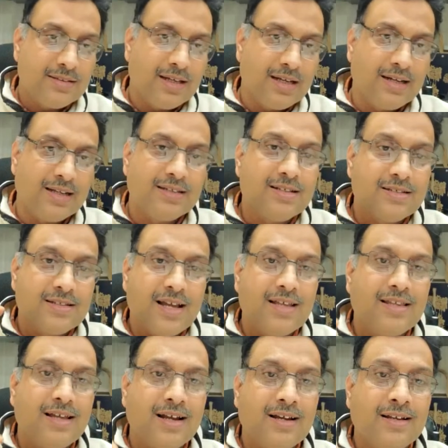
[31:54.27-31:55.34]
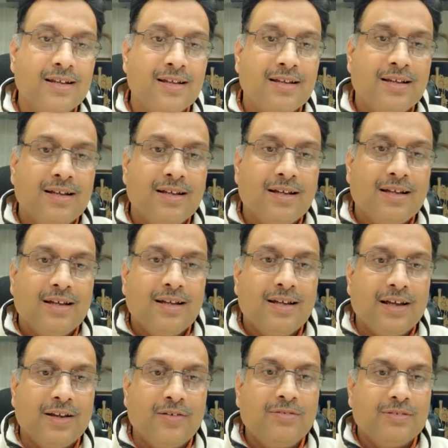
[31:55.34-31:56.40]
It doesn't say that,
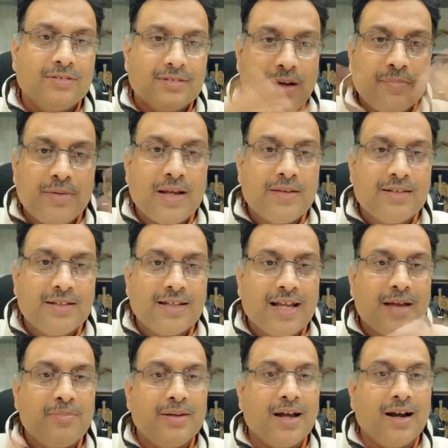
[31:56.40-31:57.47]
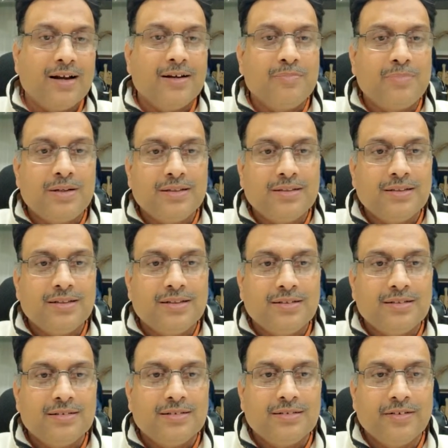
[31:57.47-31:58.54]
sometimes it can be 100%
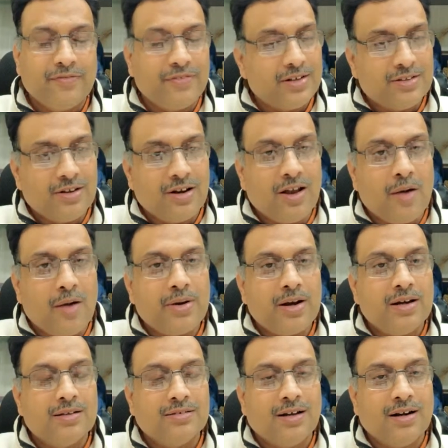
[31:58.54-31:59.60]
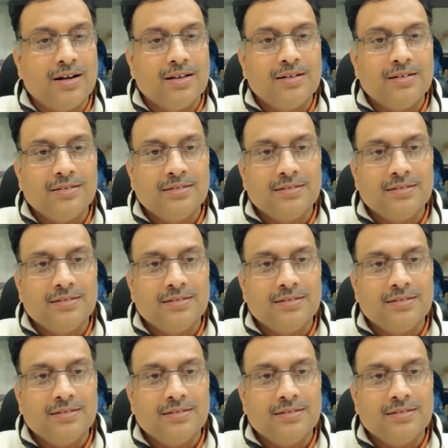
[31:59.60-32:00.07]
if it is a dominant disorder,